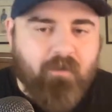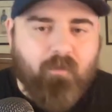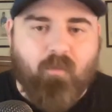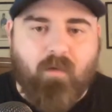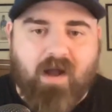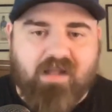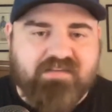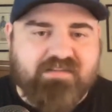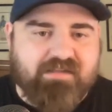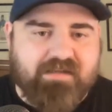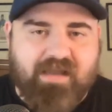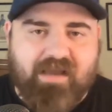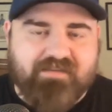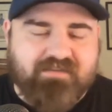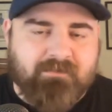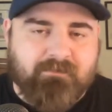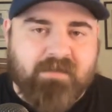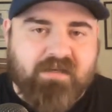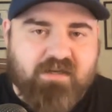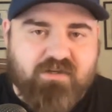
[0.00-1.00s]
Watson
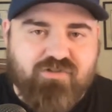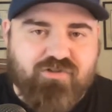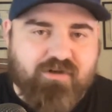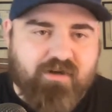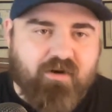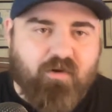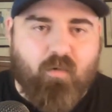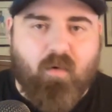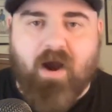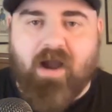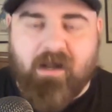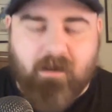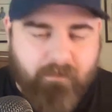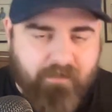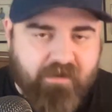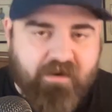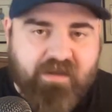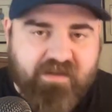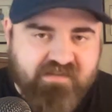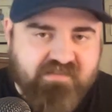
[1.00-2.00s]
hasn't been injured in a while,
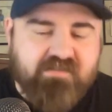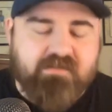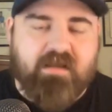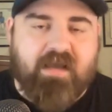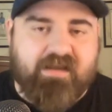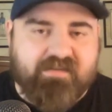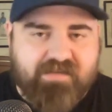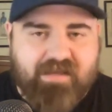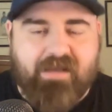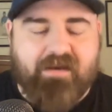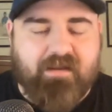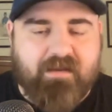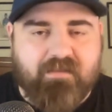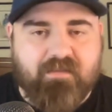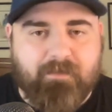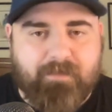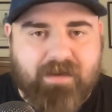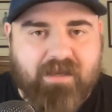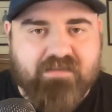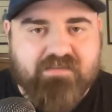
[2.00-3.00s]
but has has had it in
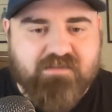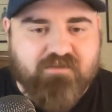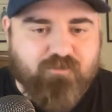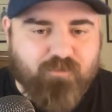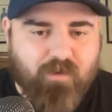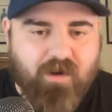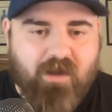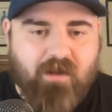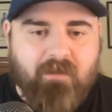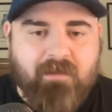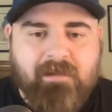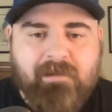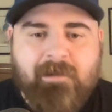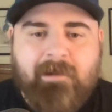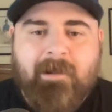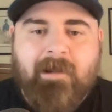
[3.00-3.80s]
the past as well.